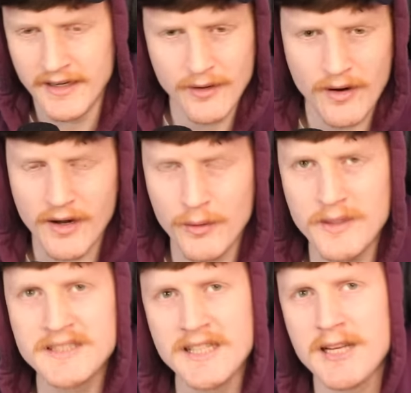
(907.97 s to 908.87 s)
You know, I
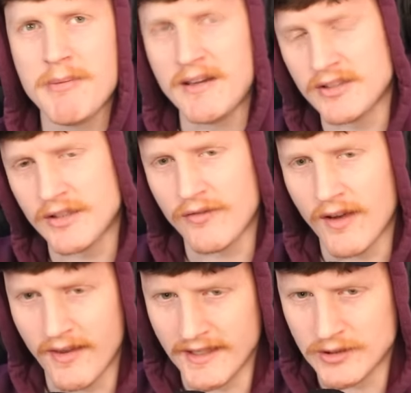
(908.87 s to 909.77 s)
always think about stuff
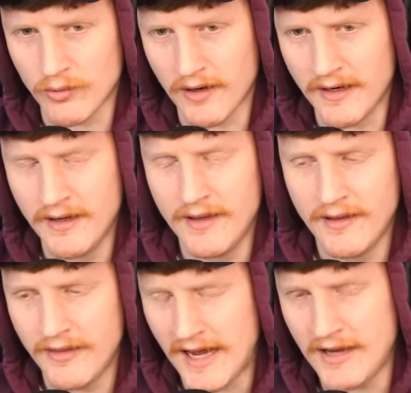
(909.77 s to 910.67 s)
like this, right?
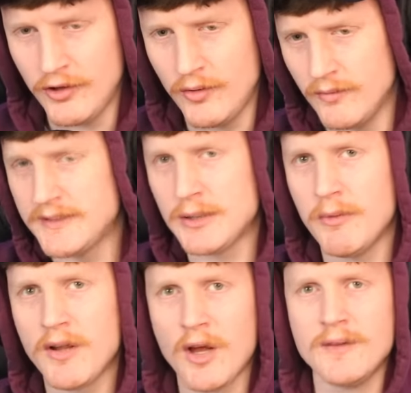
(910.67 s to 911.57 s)
That
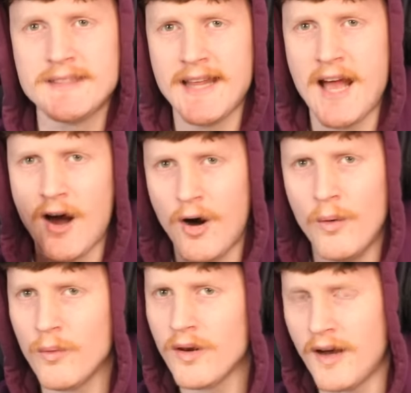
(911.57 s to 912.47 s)
someone goes their
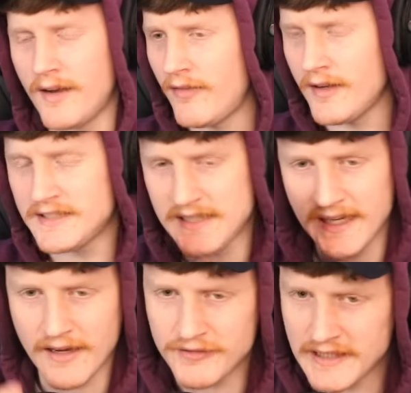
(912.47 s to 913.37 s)
whole life. I've
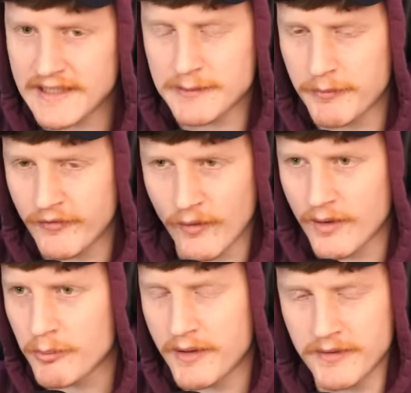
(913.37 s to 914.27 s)
said this before
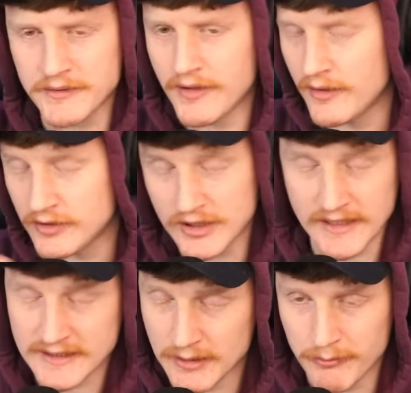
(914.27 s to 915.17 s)
in a previous video
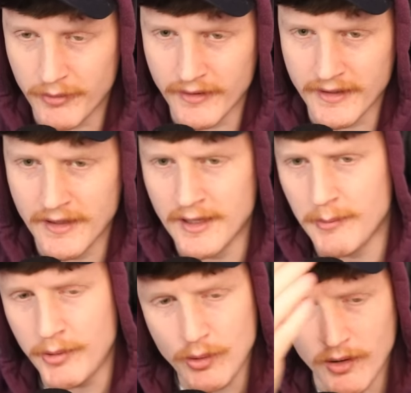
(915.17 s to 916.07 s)
at some point.
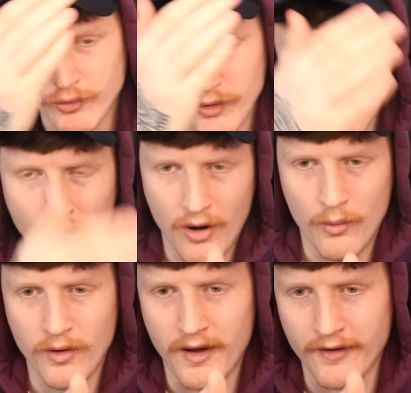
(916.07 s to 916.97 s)
But you go through your
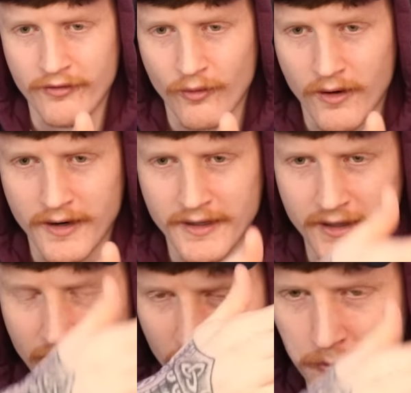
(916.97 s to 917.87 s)
whole life, right? You
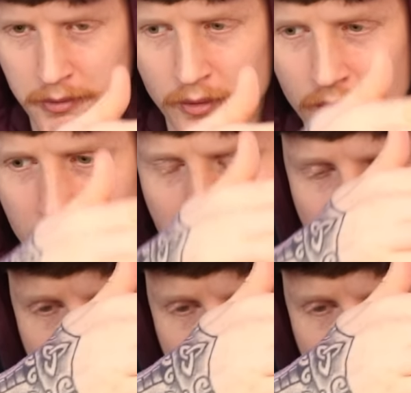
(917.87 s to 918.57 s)
know, you're born.